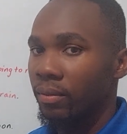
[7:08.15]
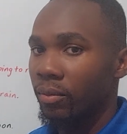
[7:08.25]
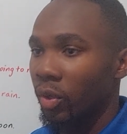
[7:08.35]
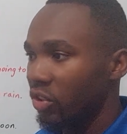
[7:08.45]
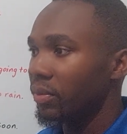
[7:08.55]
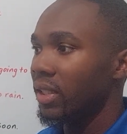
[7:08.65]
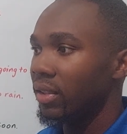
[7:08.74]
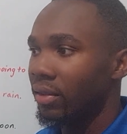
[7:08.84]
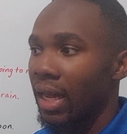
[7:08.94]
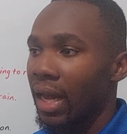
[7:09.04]
which
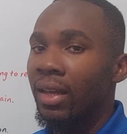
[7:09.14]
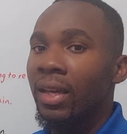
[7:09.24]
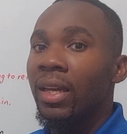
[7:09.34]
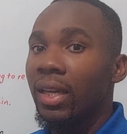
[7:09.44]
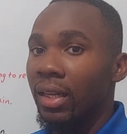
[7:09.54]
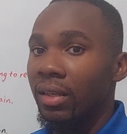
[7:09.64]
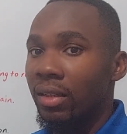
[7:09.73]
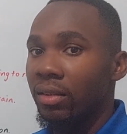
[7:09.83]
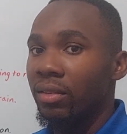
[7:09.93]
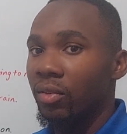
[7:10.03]
means that it
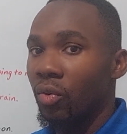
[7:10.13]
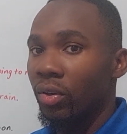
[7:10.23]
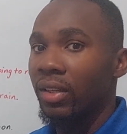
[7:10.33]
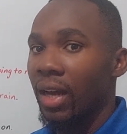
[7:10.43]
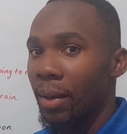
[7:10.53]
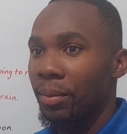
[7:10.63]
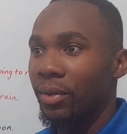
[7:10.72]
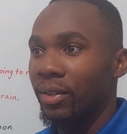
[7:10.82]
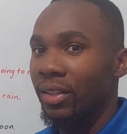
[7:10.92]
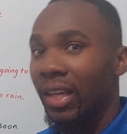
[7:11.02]
is going to
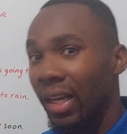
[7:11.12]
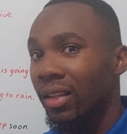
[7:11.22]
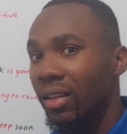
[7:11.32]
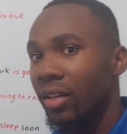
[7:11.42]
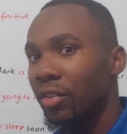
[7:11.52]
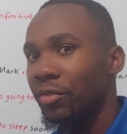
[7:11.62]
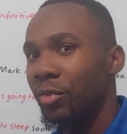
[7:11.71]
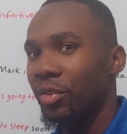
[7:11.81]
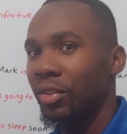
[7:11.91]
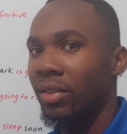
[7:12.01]
happen in the near
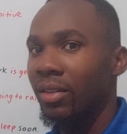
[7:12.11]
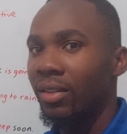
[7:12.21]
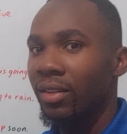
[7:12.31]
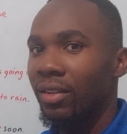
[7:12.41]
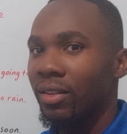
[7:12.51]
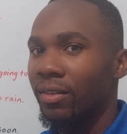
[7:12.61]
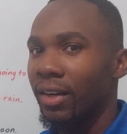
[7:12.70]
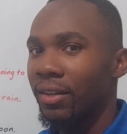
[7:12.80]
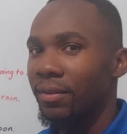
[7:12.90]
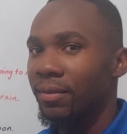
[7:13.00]
future,
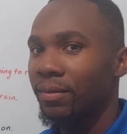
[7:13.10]
right?